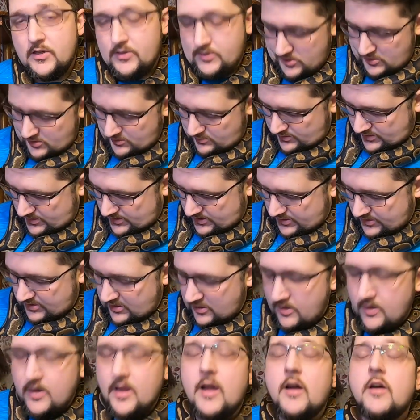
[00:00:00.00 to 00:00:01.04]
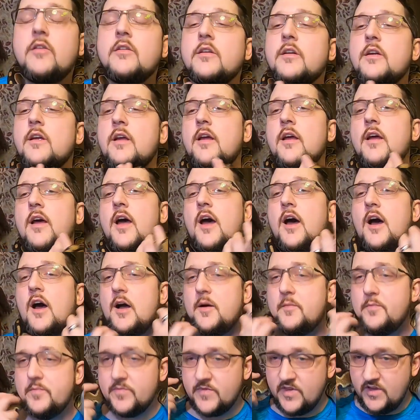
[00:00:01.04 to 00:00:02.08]
So to start out,
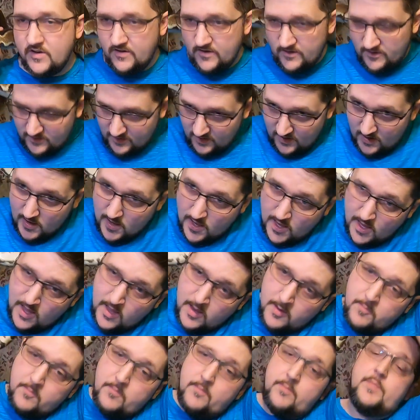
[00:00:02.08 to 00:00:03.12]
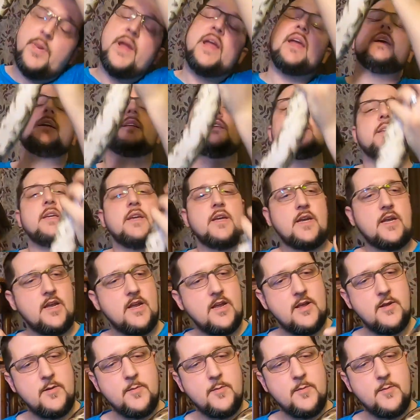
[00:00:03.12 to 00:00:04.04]
just basic